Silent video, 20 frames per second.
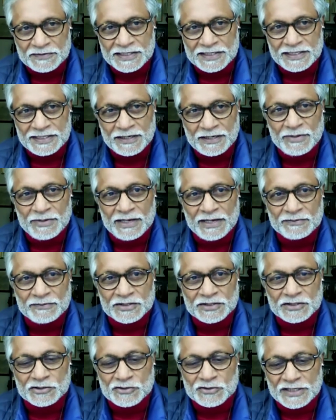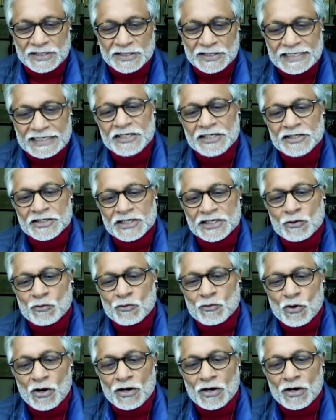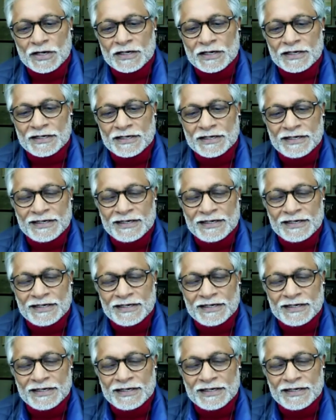CWM's strategic work,